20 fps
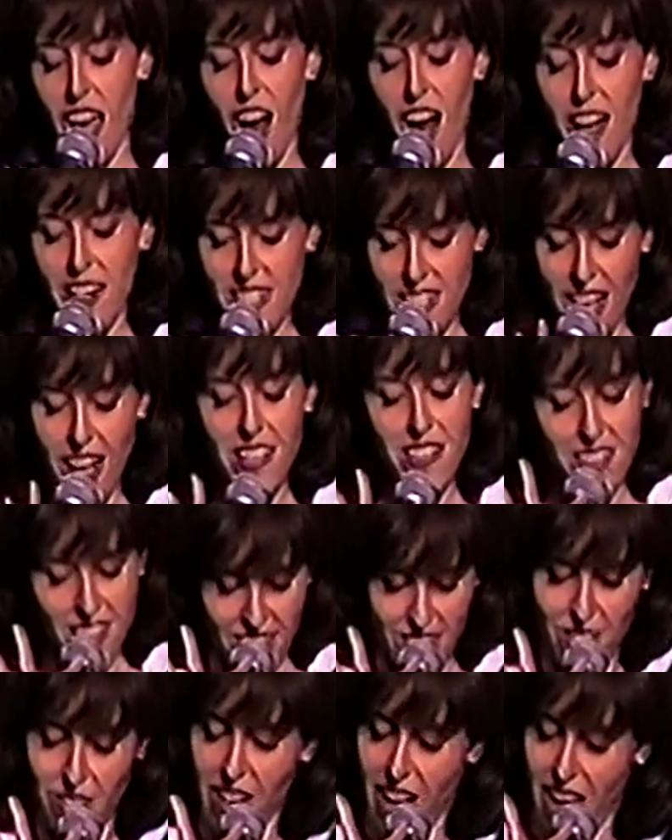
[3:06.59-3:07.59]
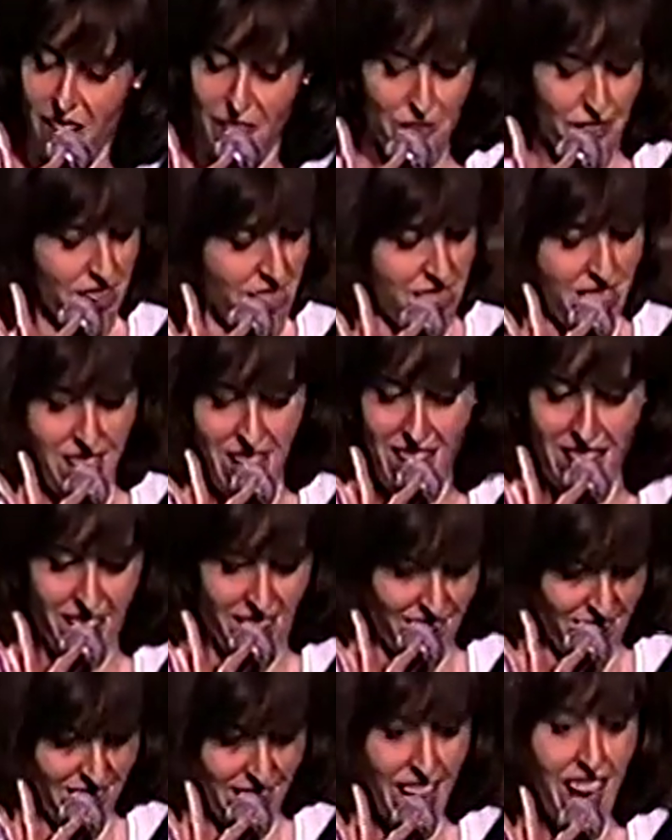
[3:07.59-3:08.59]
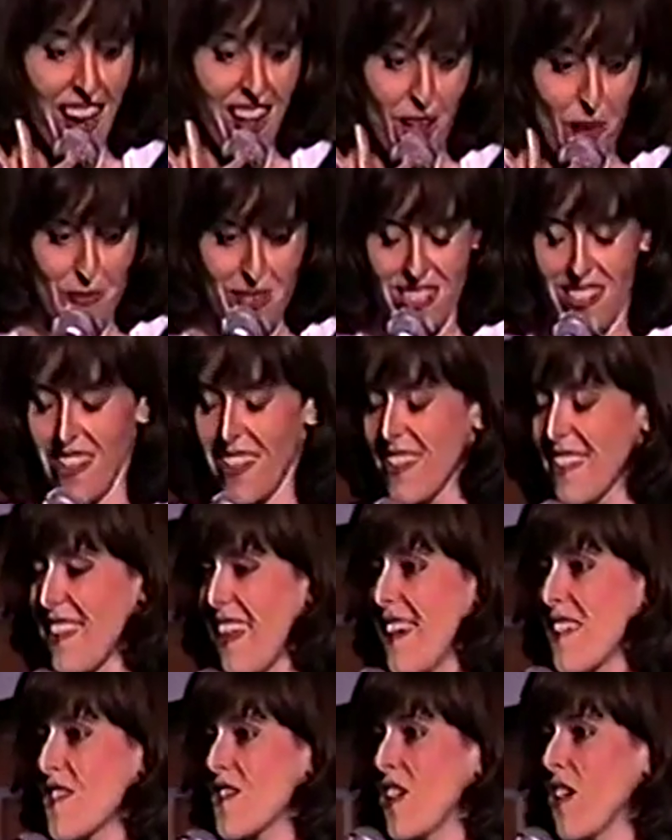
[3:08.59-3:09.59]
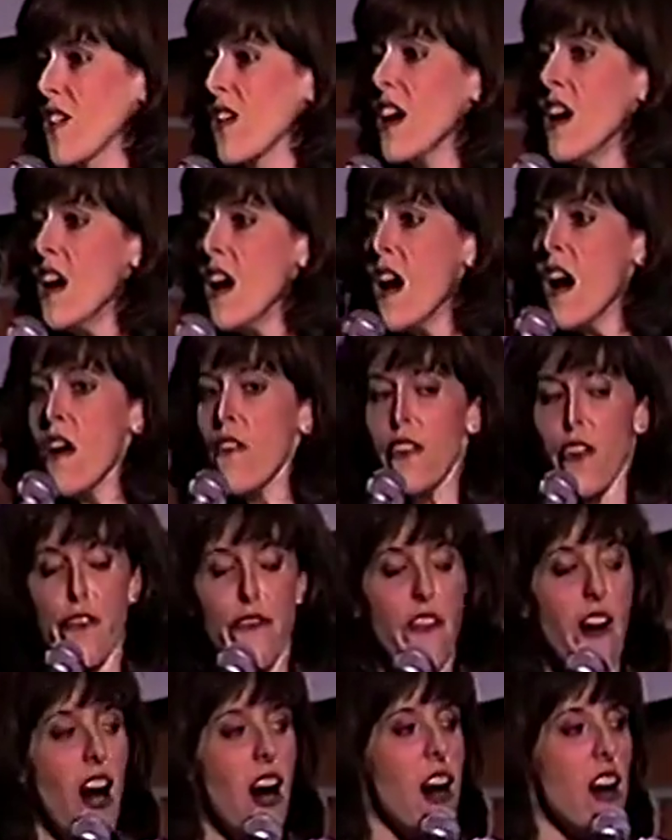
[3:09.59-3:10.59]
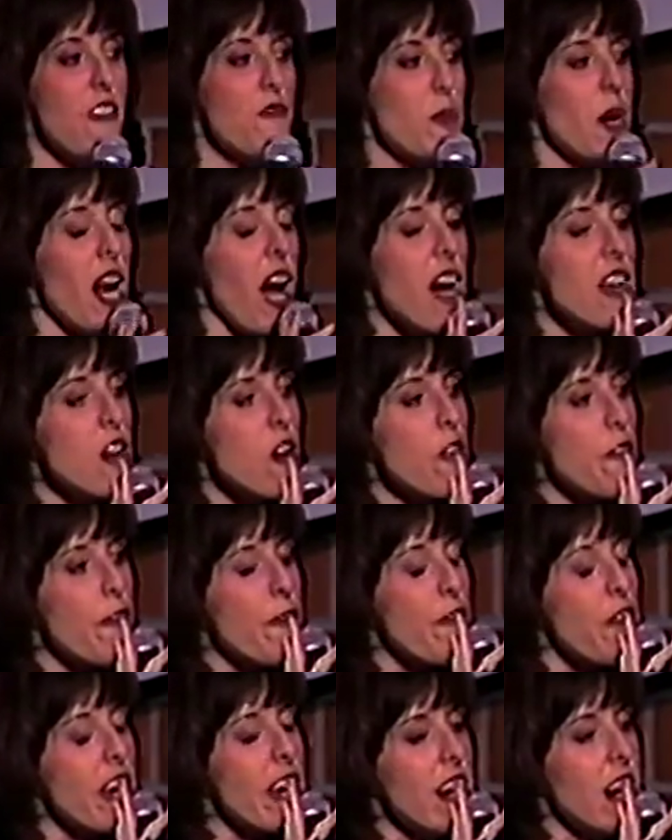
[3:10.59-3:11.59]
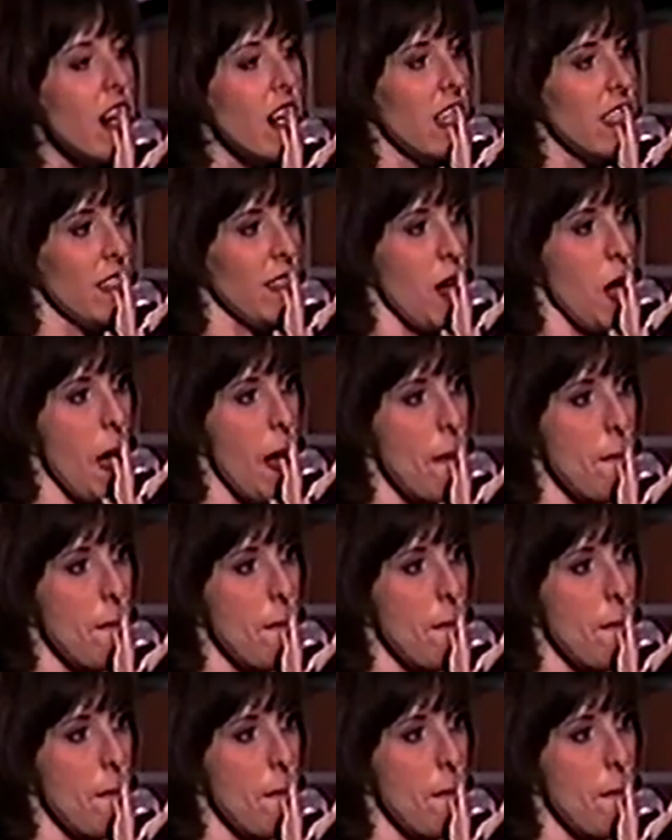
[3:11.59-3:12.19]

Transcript: now. I tell you everything. Yeah, and I've been telling that joke for 5, but I don't feel.